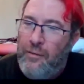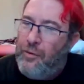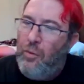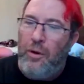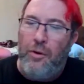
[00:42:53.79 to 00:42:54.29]
If
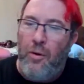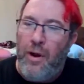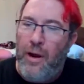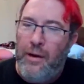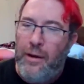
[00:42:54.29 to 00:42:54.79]
you want to go
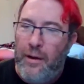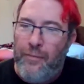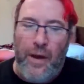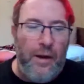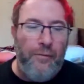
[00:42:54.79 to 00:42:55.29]
ahead and
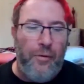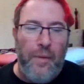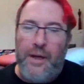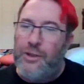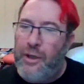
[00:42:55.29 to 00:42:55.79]
give that
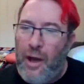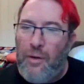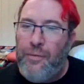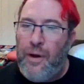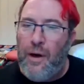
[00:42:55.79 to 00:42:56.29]
information
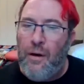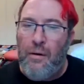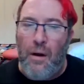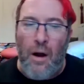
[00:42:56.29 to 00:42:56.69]
out there,